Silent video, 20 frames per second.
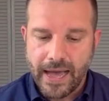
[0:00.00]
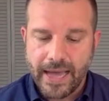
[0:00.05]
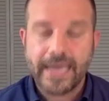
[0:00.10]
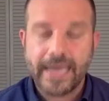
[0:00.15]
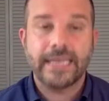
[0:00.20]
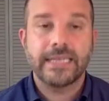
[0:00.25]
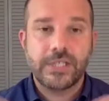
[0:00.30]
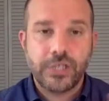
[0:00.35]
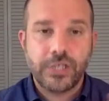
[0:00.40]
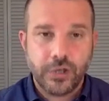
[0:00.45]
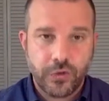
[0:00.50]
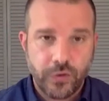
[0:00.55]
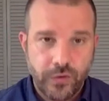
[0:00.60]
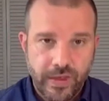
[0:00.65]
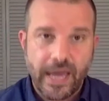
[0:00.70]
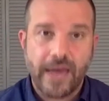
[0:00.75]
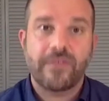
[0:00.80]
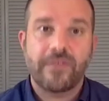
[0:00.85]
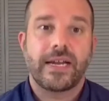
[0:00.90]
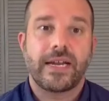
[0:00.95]
into
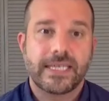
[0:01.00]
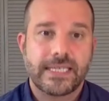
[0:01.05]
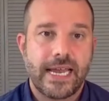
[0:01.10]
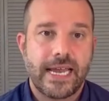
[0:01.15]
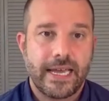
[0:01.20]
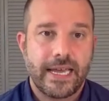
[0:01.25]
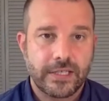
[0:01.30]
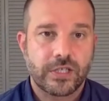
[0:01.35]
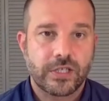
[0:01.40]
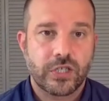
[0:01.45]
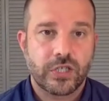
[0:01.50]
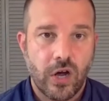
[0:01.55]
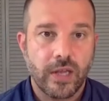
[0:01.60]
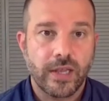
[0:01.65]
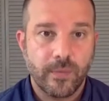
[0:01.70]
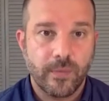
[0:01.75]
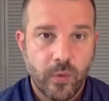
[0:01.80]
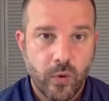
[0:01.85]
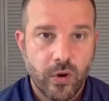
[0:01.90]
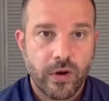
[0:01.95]
the ethnic states on
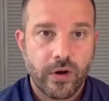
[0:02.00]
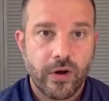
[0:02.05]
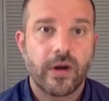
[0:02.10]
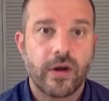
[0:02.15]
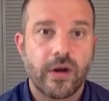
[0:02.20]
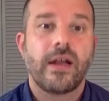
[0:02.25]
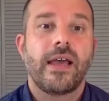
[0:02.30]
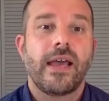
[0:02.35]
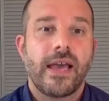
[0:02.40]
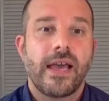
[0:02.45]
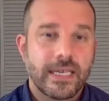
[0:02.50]
the border.